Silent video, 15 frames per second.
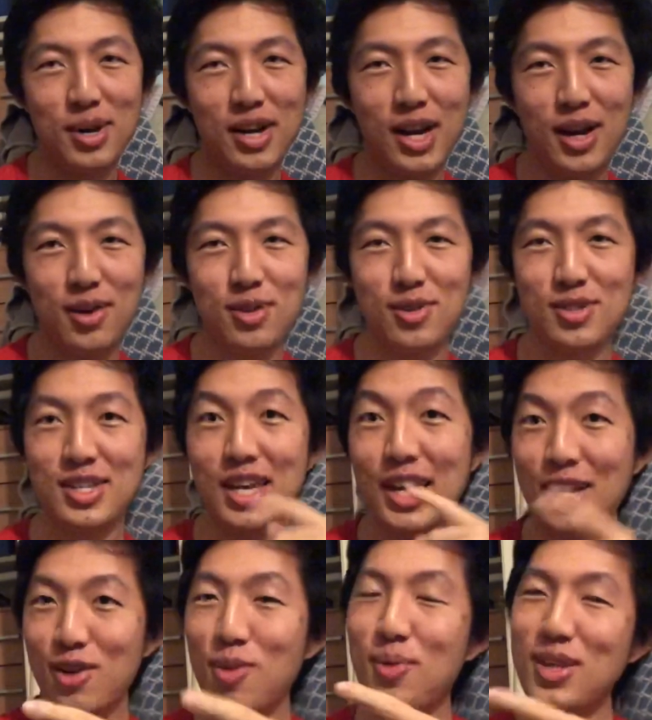how there's
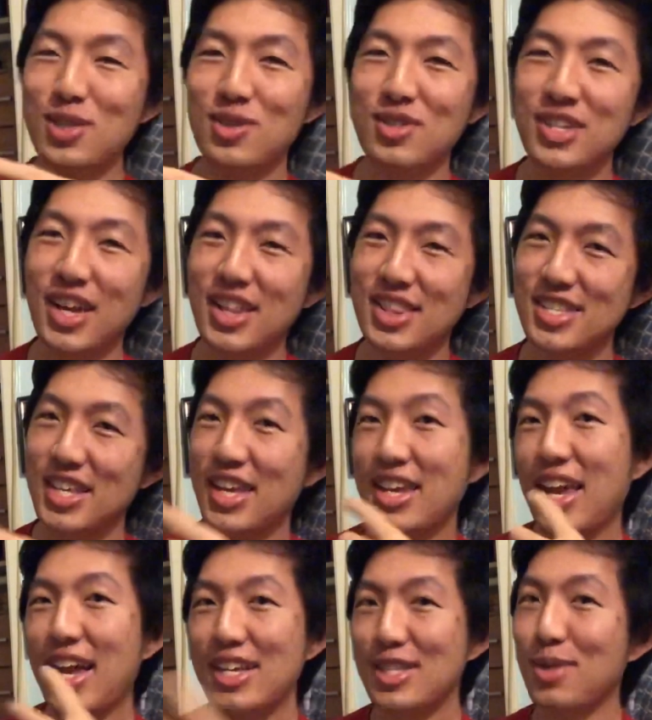incremental deaths and
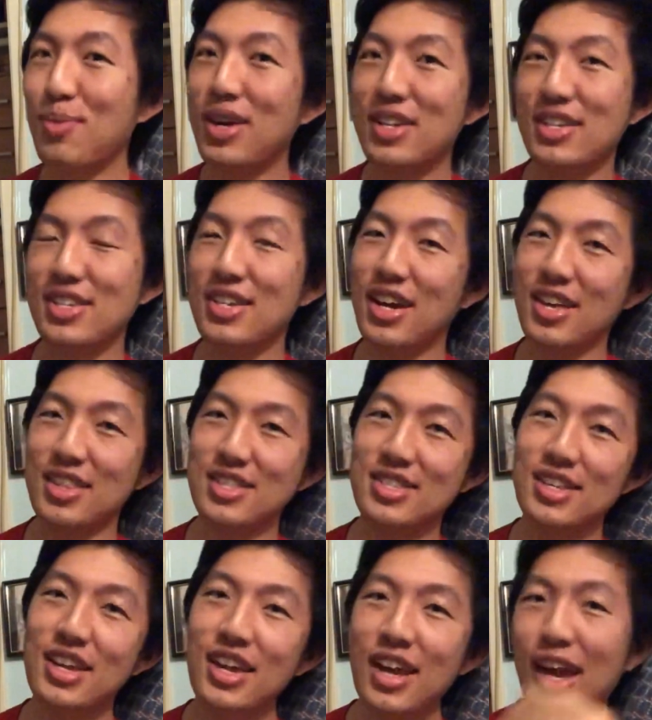estimated deaths,
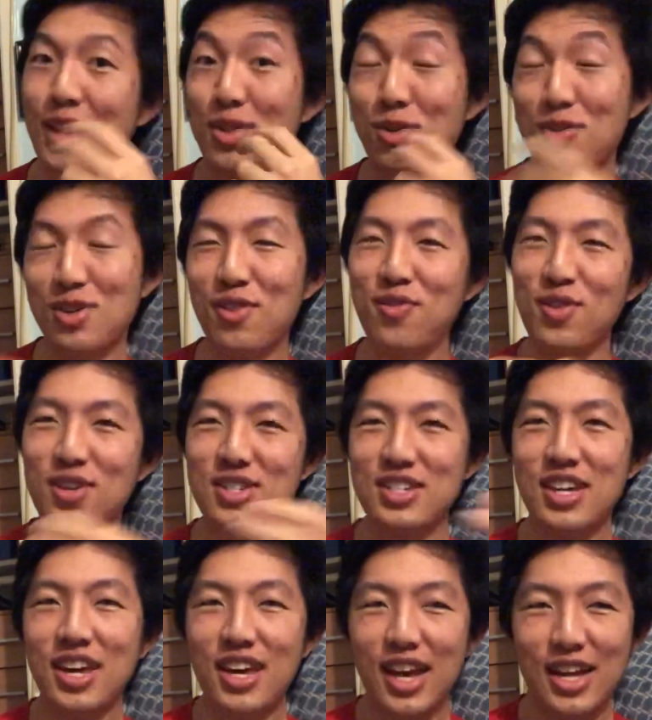and they're different.
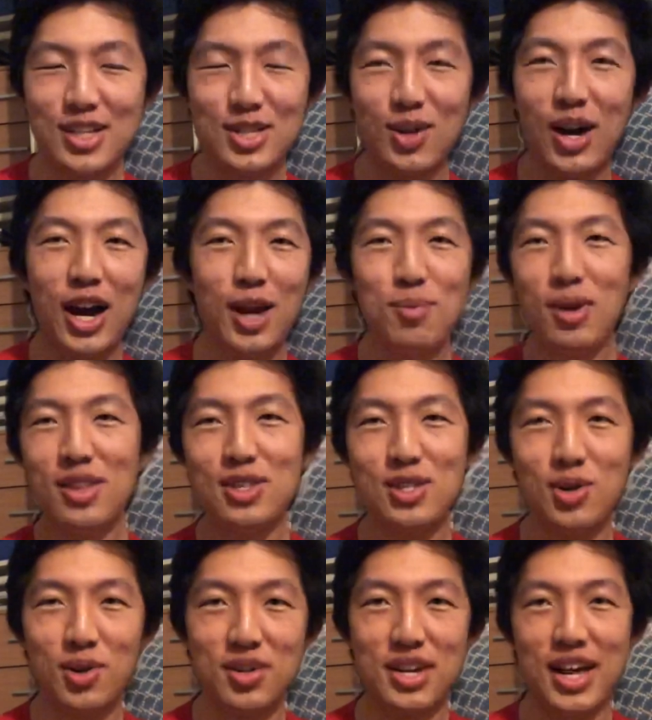And so I made this
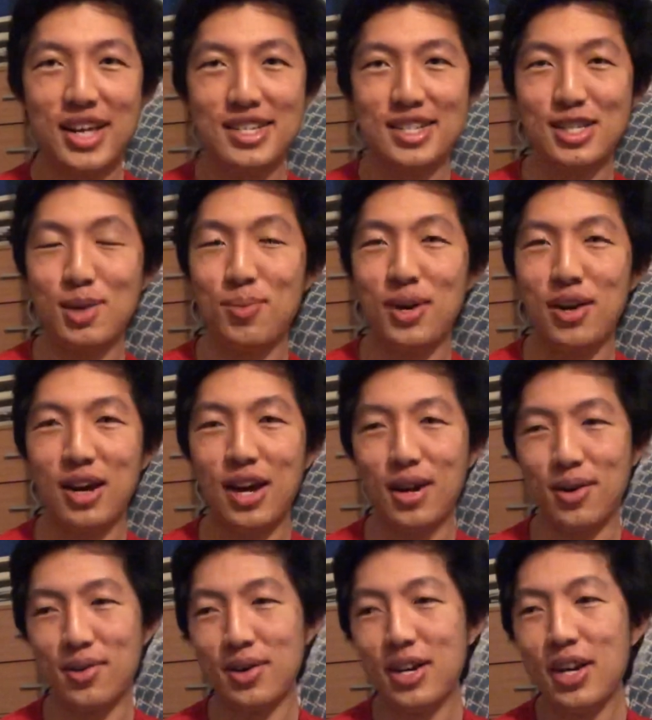whole analysis about
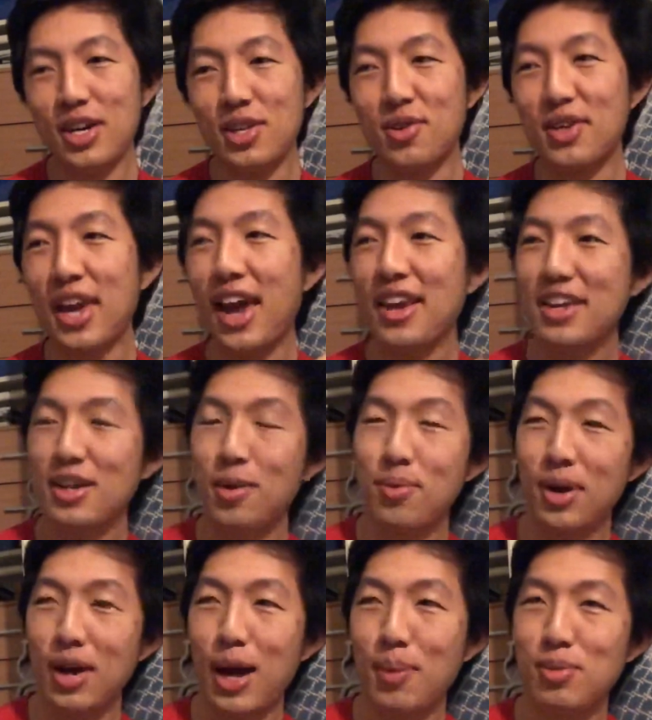how you can't
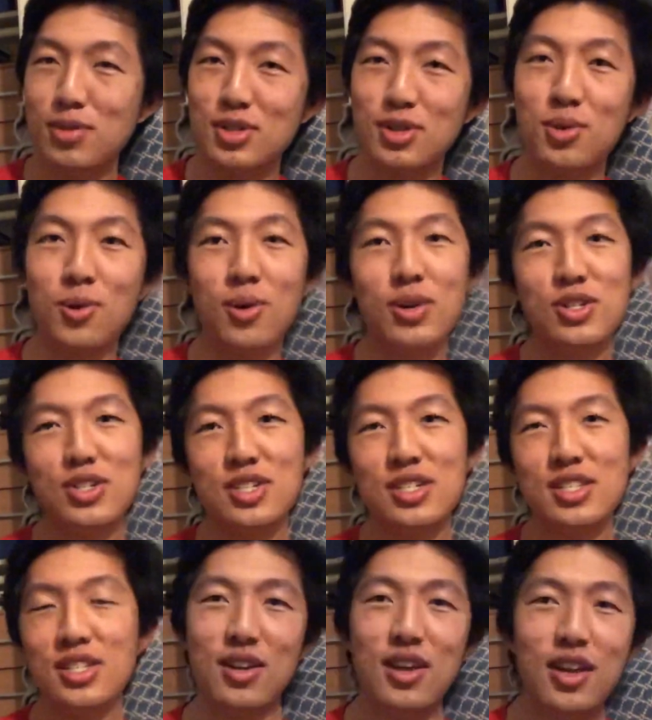compare apples to
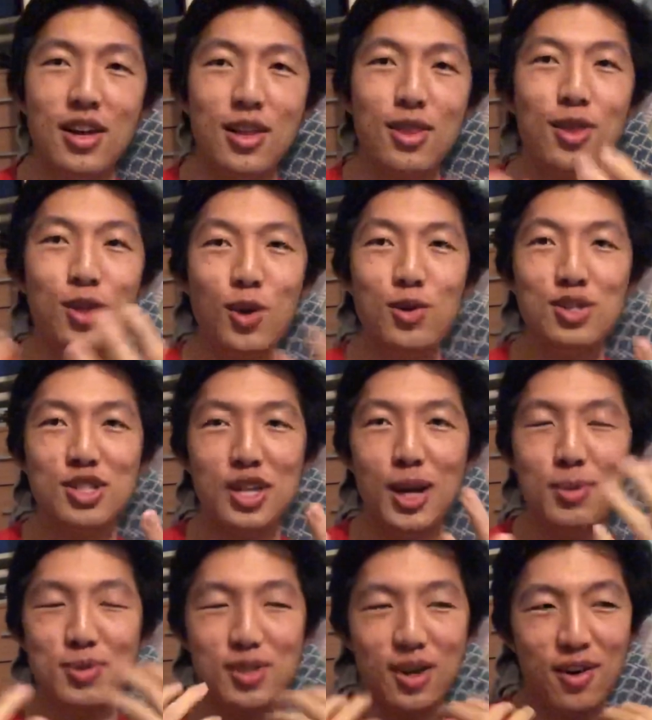oranges. Those
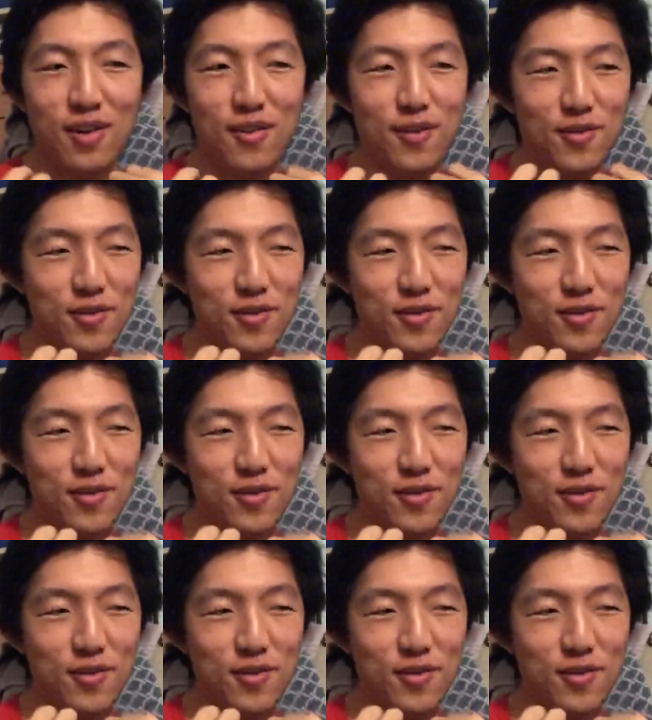types of